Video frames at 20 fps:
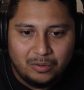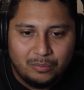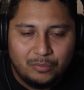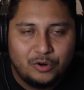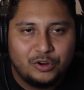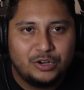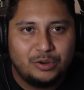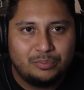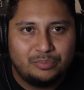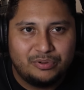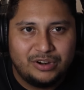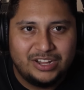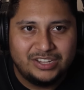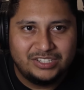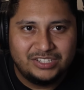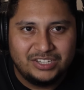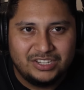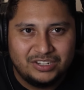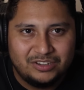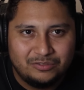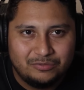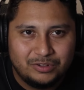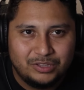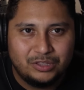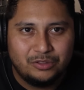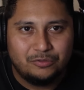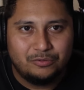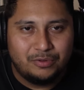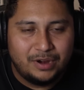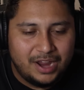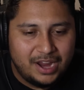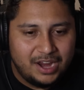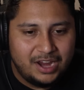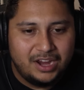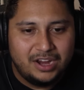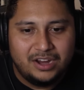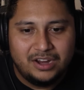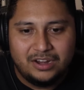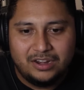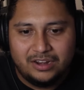more depressing with the
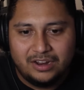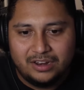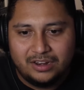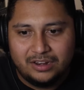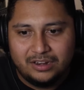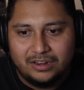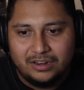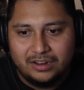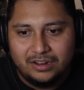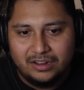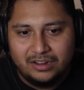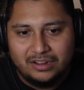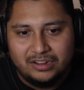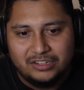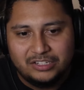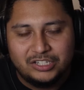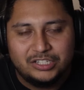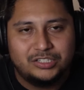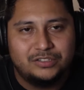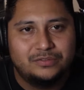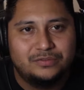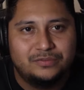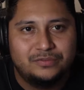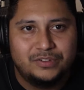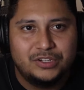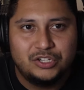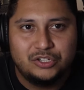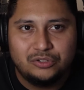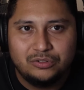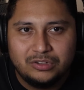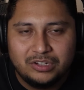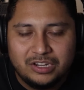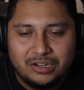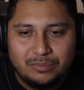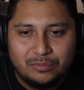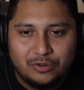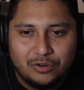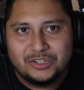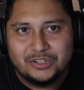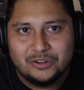rain and just visually
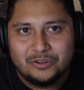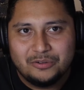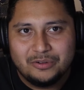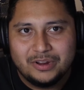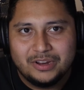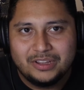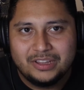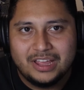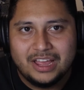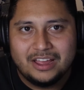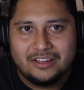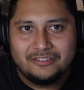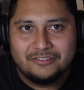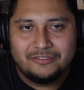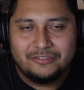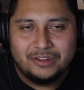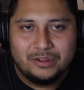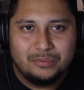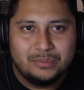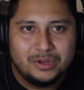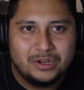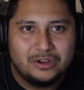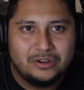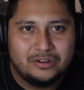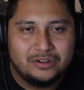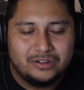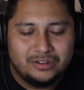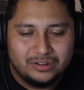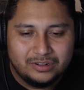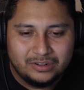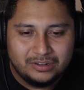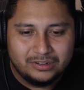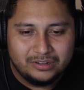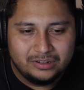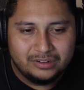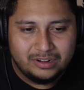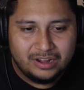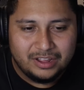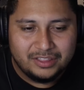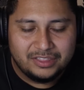more showing that female.
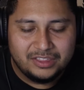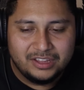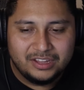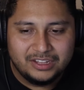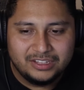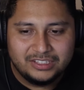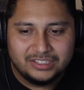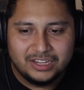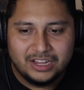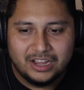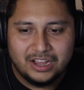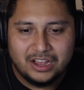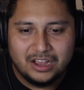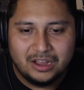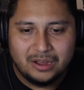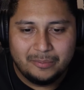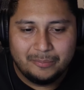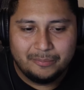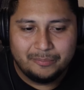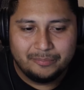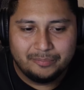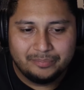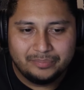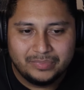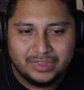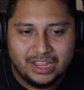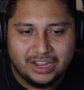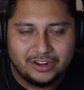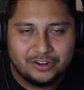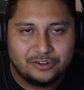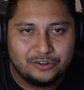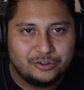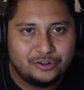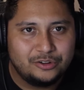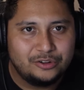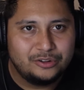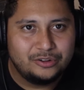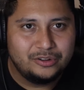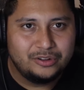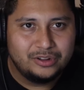I think it's that
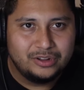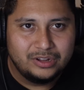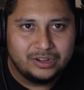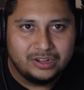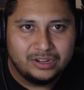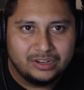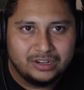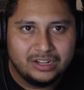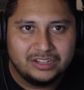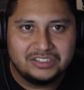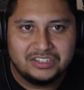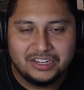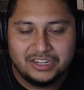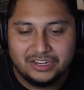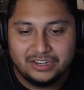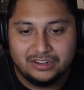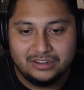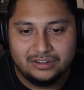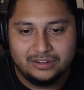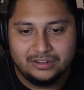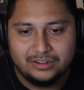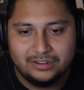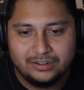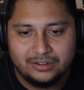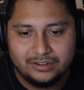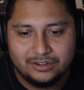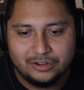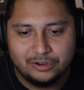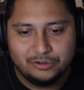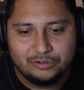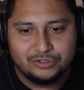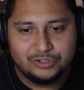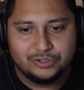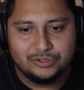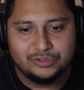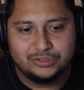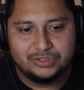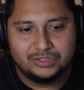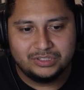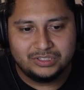girl that's in
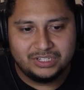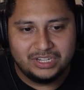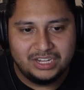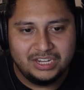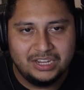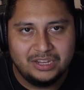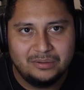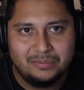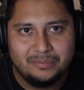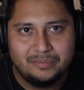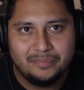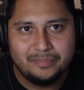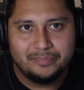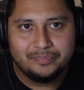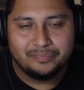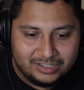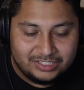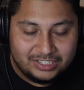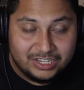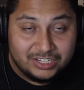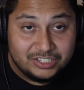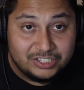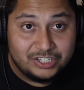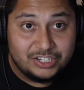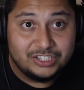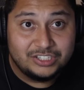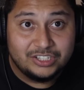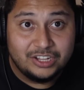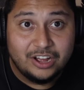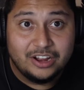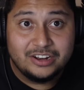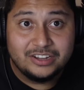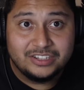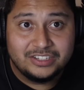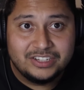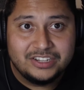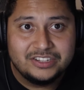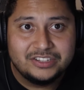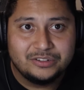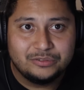Gojo's team, and since she's not in
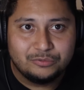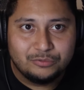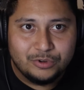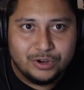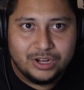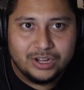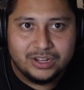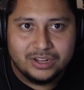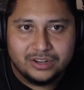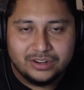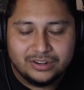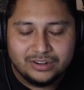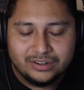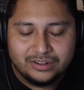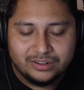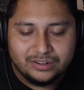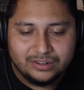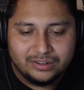season one,